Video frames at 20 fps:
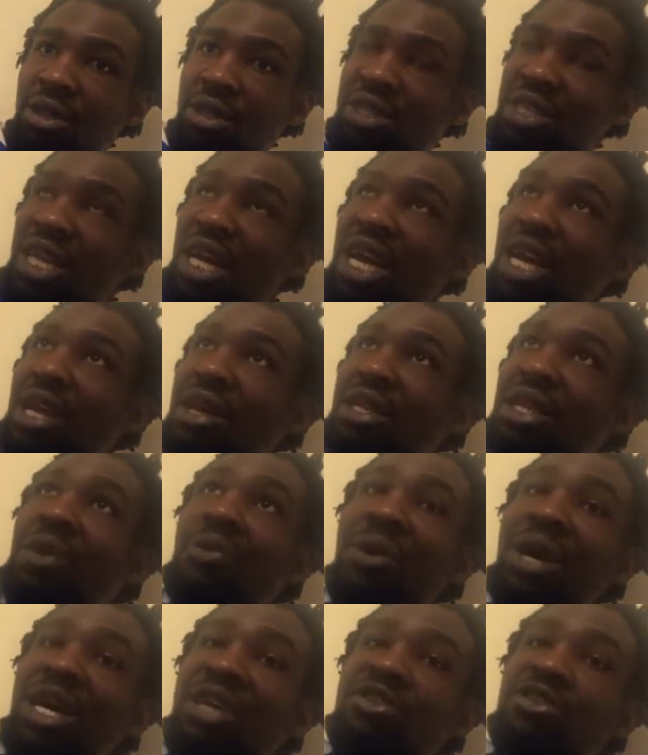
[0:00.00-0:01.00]
Time. That's
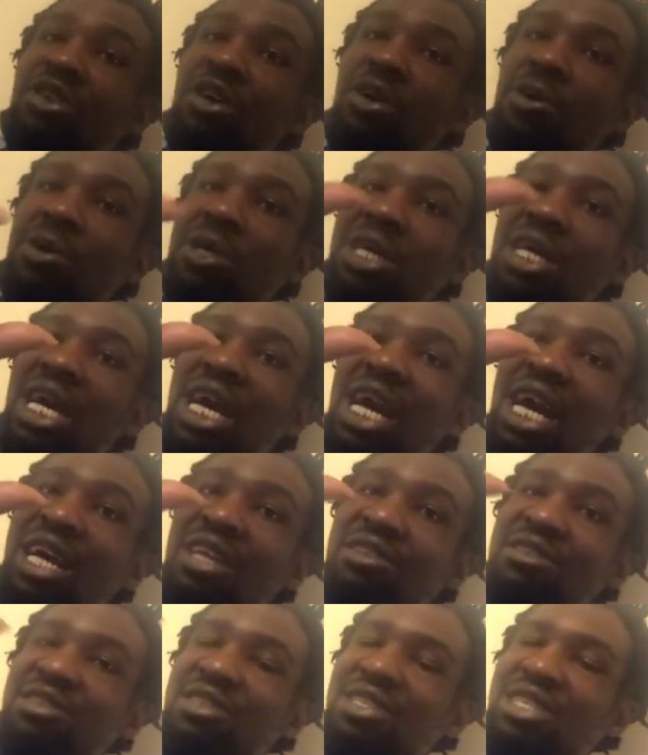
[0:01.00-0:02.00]
why it's called
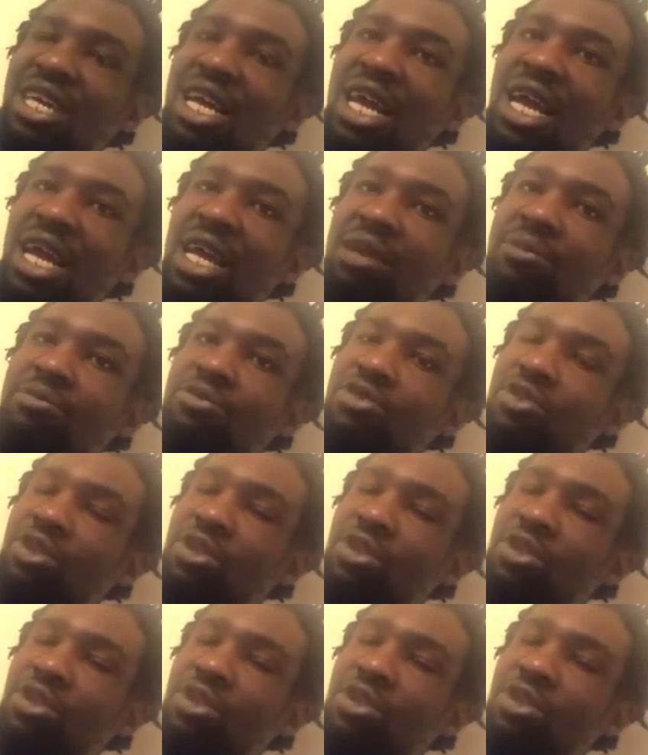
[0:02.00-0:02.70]
God's time to